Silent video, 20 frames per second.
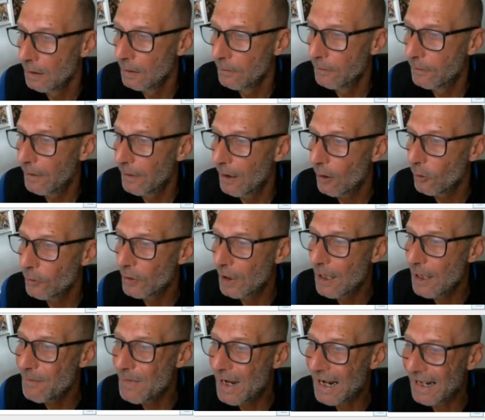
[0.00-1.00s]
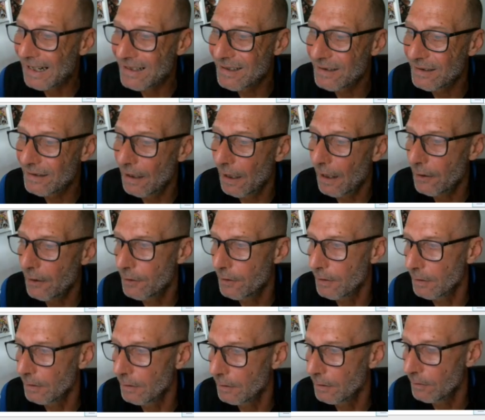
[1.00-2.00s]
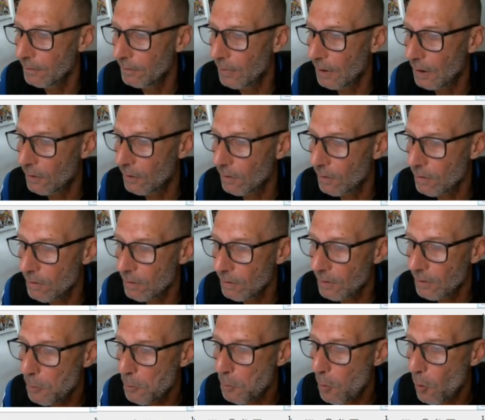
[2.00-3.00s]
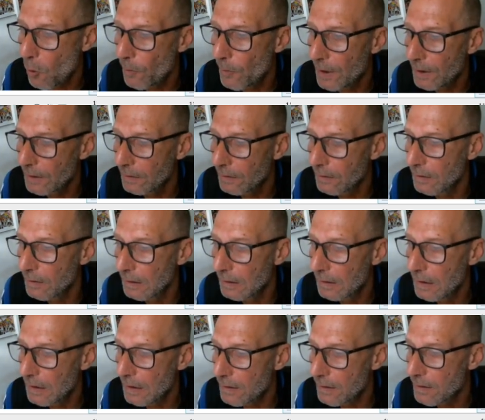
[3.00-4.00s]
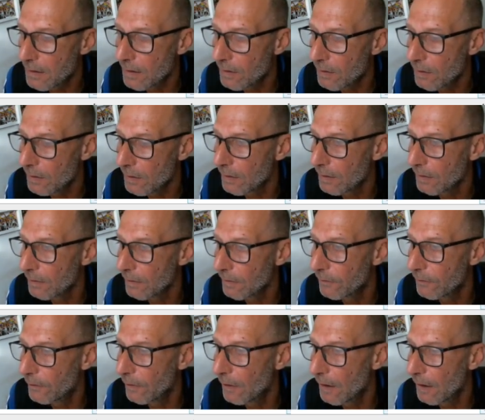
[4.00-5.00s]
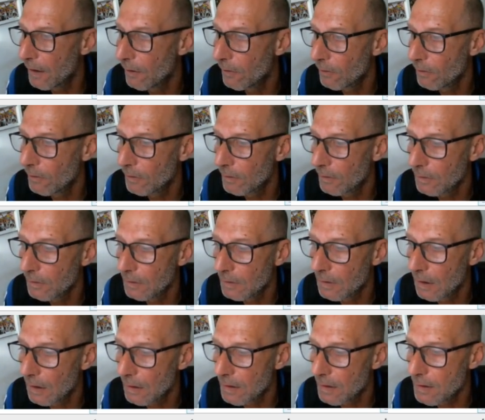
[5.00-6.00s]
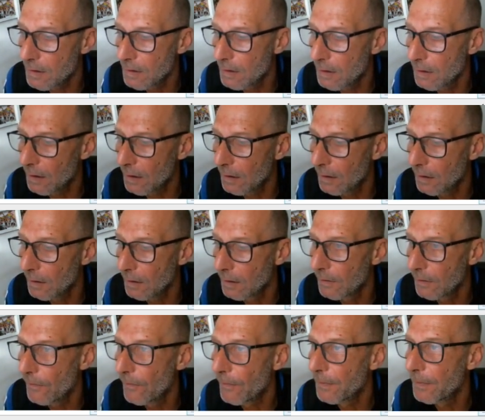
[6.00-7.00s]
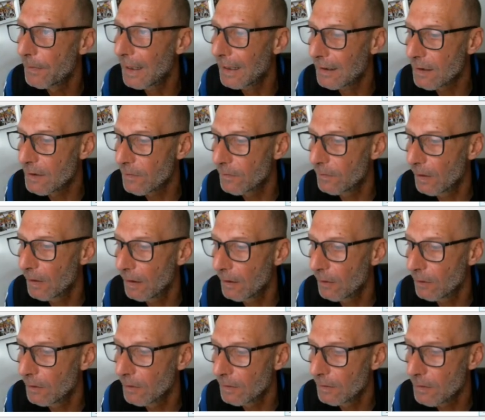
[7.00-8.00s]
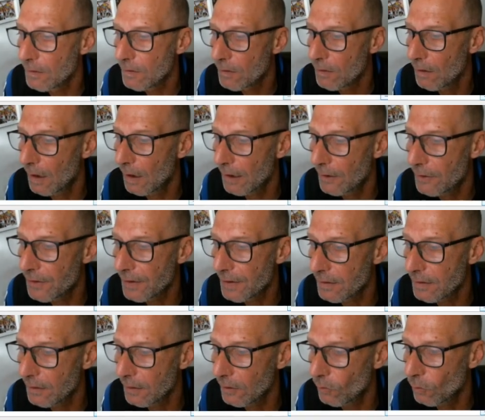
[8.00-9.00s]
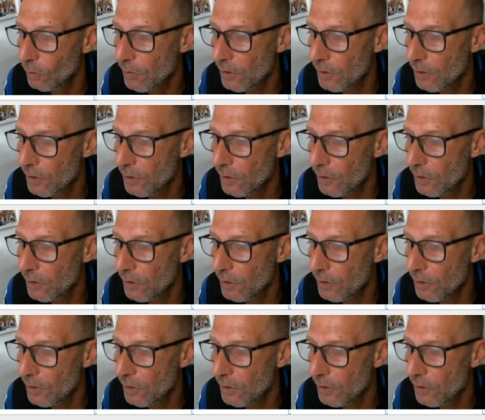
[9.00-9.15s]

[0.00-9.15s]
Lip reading: file name extension, because on the moment that this file, that is the text file, so I just need to